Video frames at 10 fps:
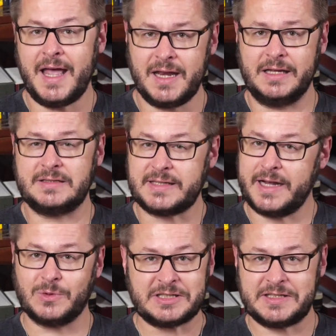any
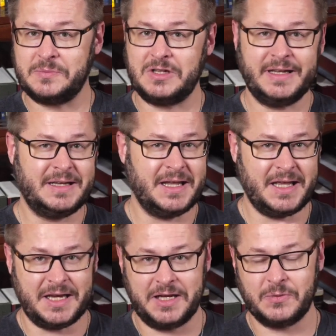sacred symbol in
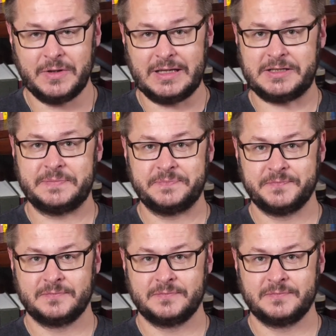any religion.